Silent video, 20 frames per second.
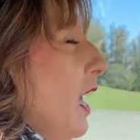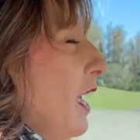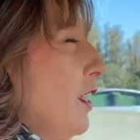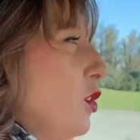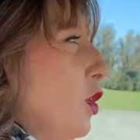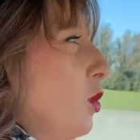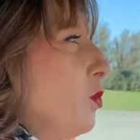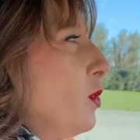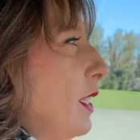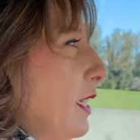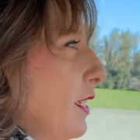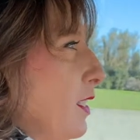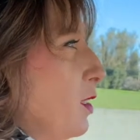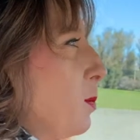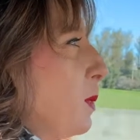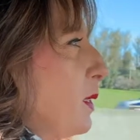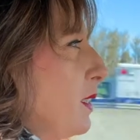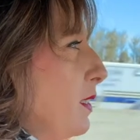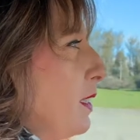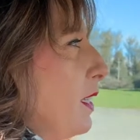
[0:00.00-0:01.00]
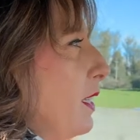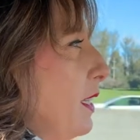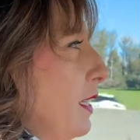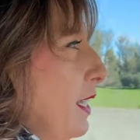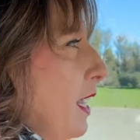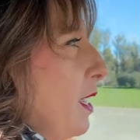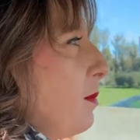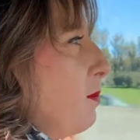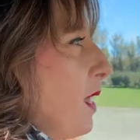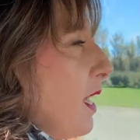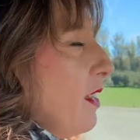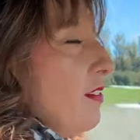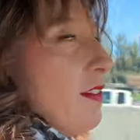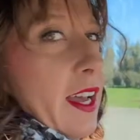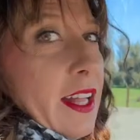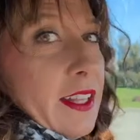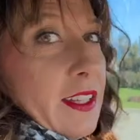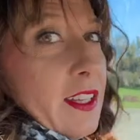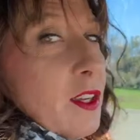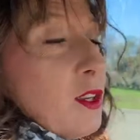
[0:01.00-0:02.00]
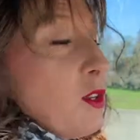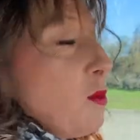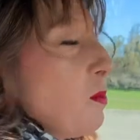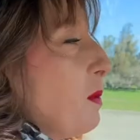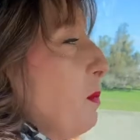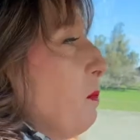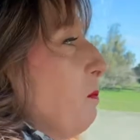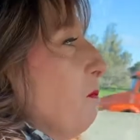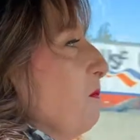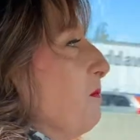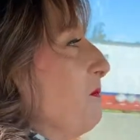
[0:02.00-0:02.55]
I don't explicitly name that value, you'd be